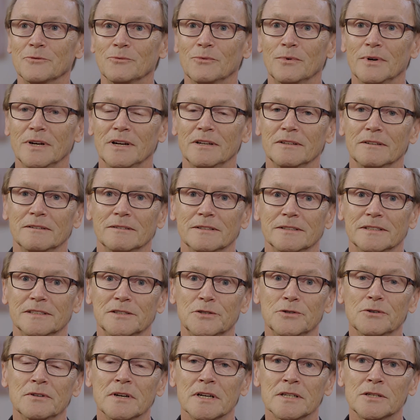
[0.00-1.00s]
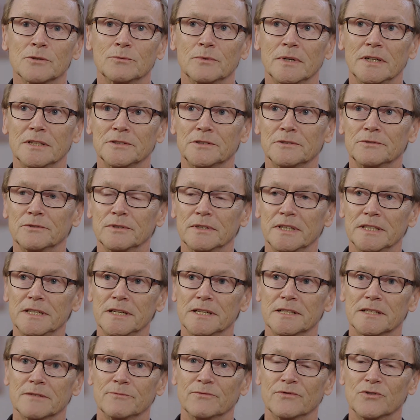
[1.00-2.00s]
Well, it took us a while to
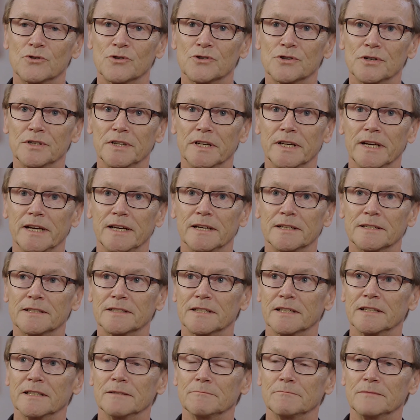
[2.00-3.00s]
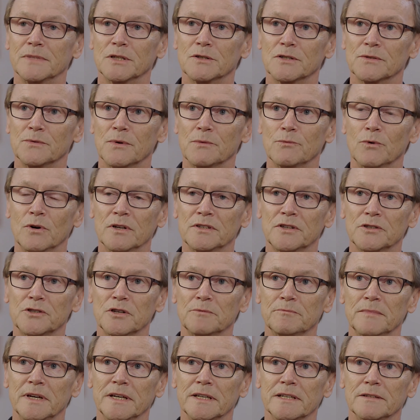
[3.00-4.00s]
release version 8 um, because we wanted
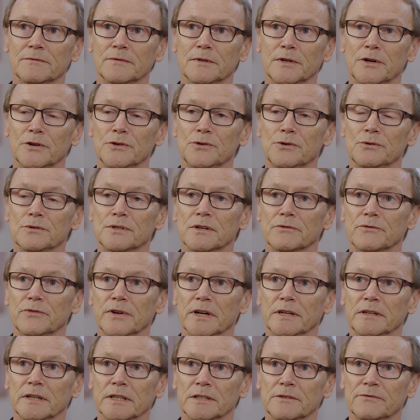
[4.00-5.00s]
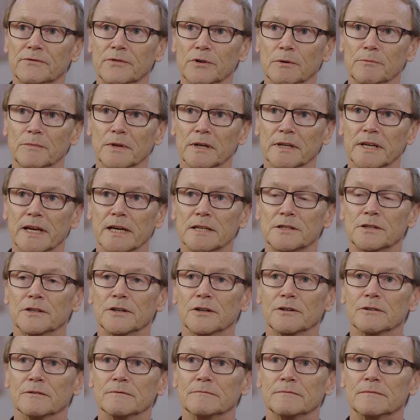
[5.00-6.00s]
to make it very user-friendly from the
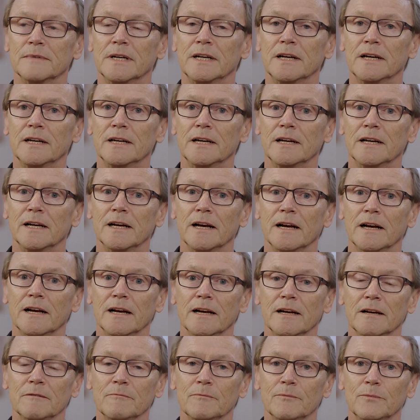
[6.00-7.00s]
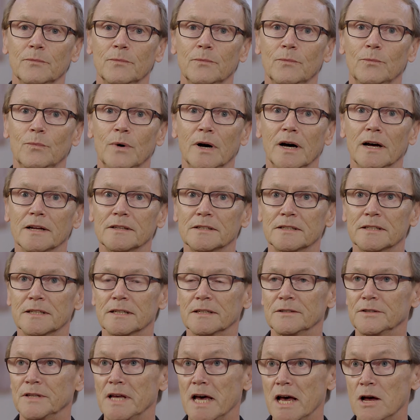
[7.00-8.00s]
get-go. Mm -hmm. um, but
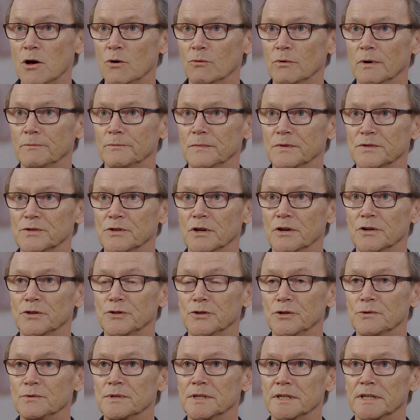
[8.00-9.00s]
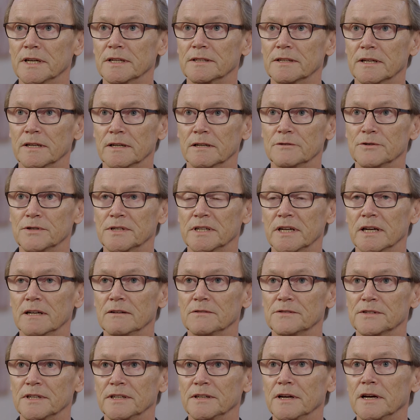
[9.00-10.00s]
now when we start using it
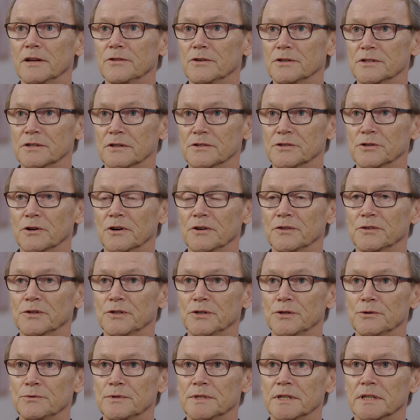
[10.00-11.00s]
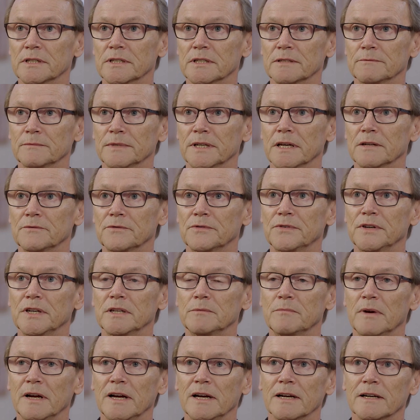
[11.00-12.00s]
ourselves and others are starting to use it and we get
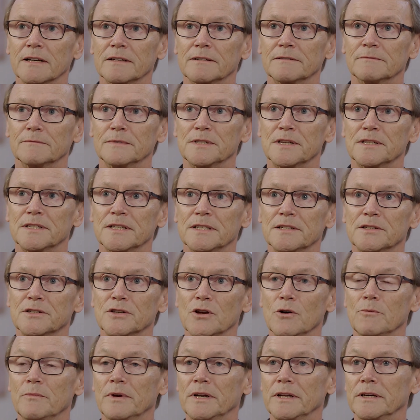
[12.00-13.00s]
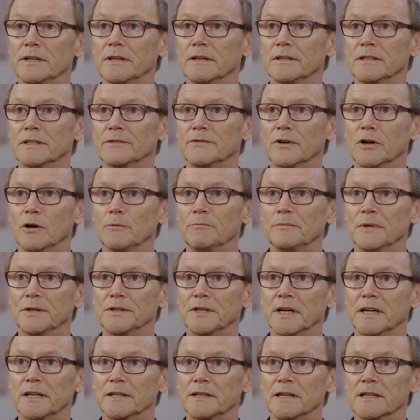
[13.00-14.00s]
feedback, we see so many
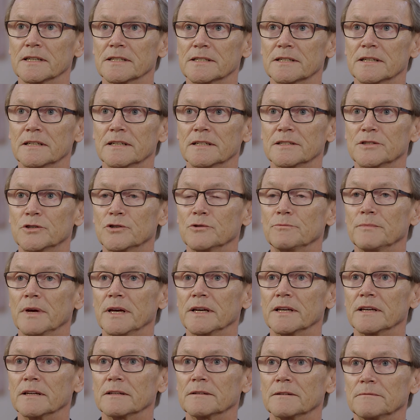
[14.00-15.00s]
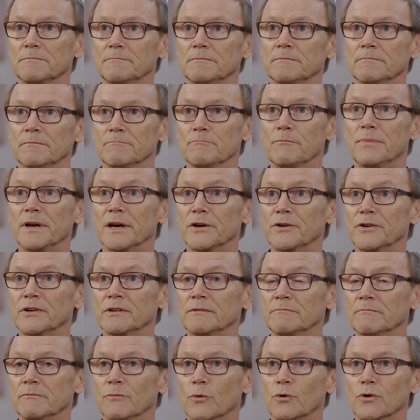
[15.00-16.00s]
development areas mm -hmm. to make it
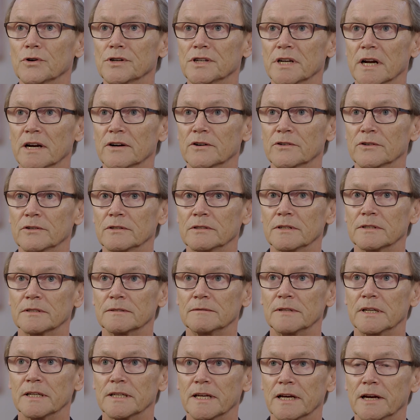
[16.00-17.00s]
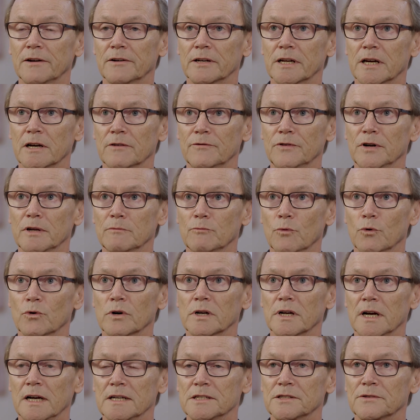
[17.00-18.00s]
better, more general, uh, co covering more
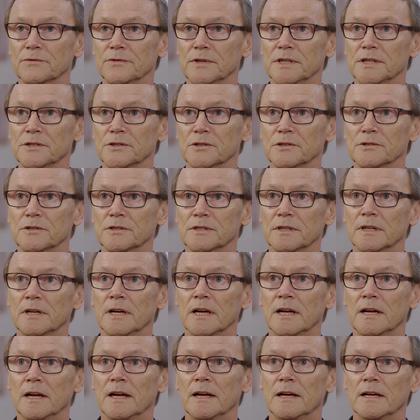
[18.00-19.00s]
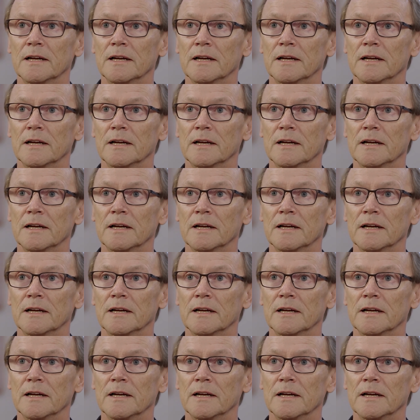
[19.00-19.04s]
kinds of research yeah.